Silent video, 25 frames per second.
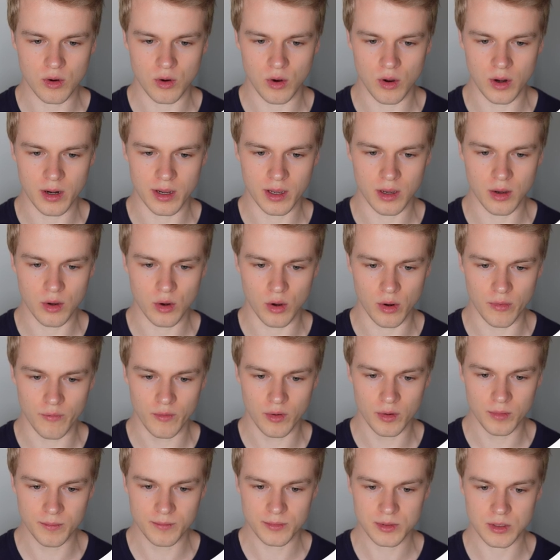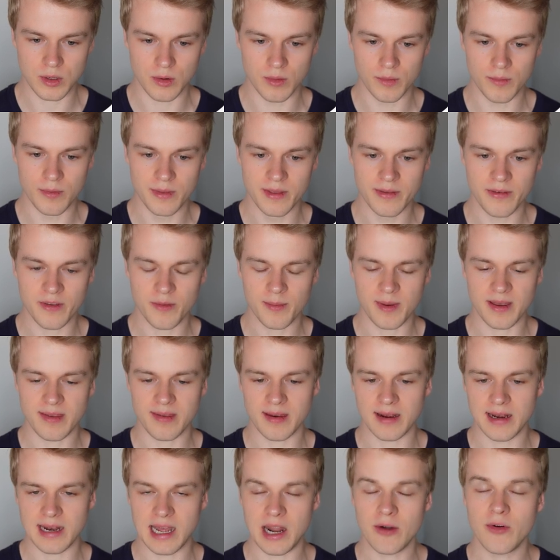calling convo. So this is
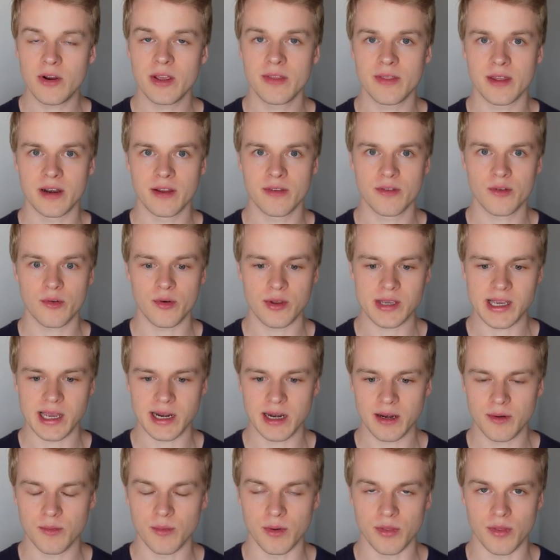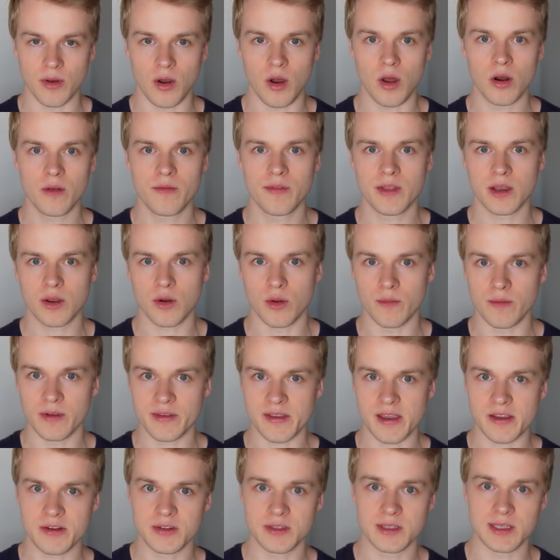basically an array that is created with all of the
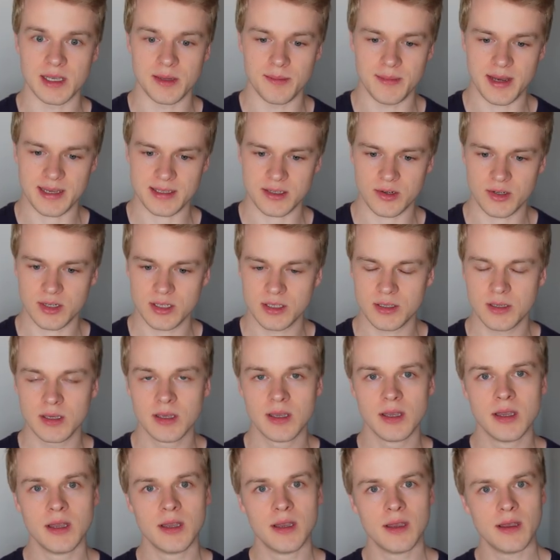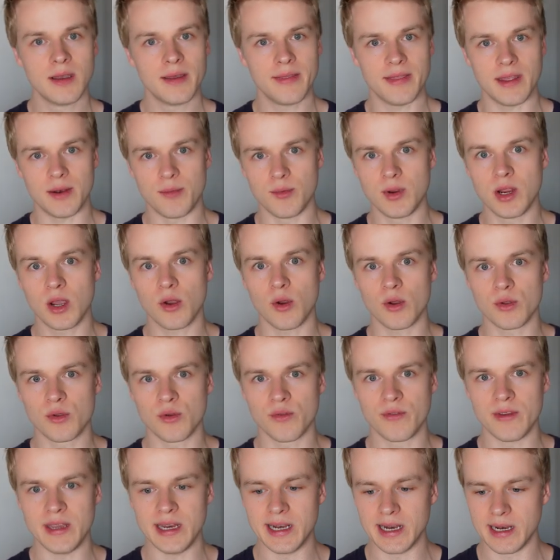conversations and messages that we are going
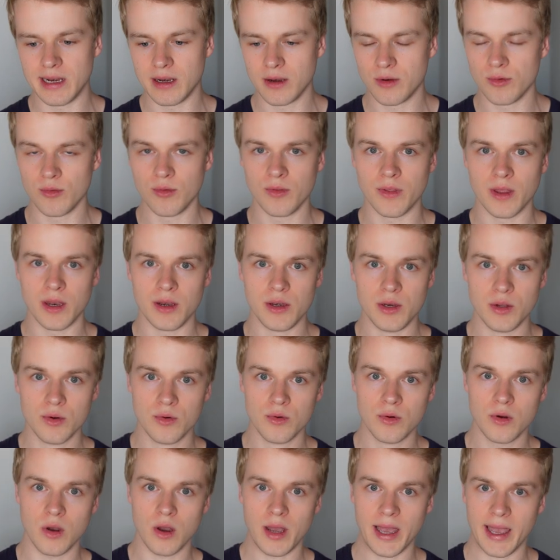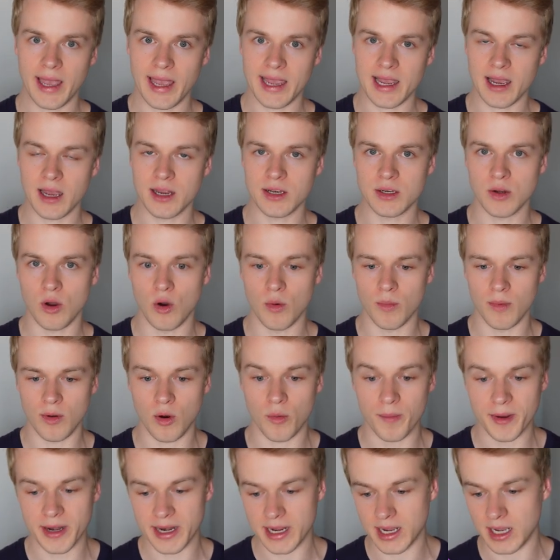to feed into the new
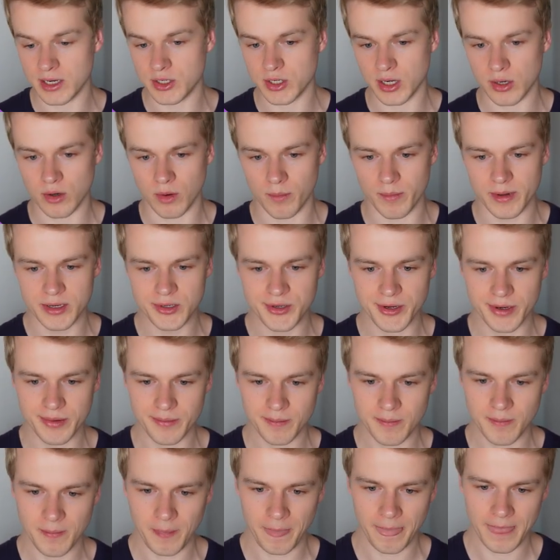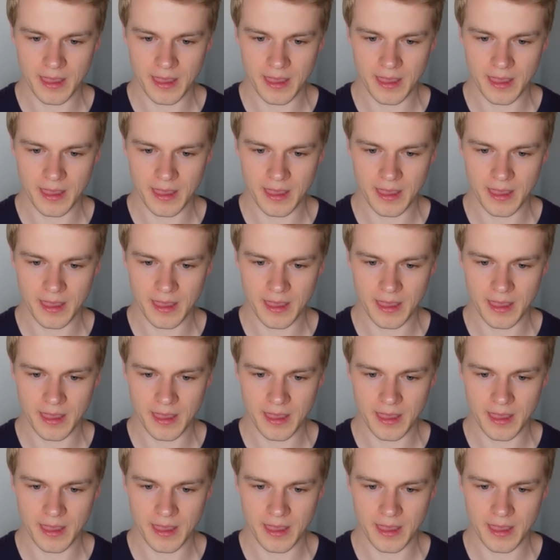OpenAI chat completion.